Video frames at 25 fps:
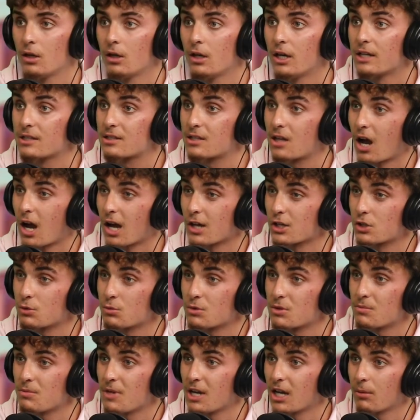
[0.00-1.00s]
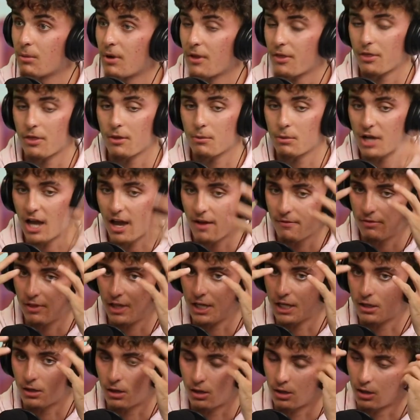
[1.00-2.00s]
It's costumes and makeup. I thought they would have
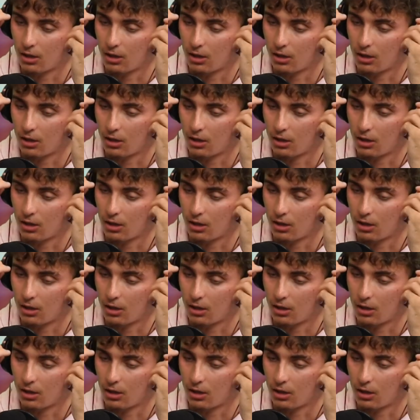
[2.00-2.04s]
like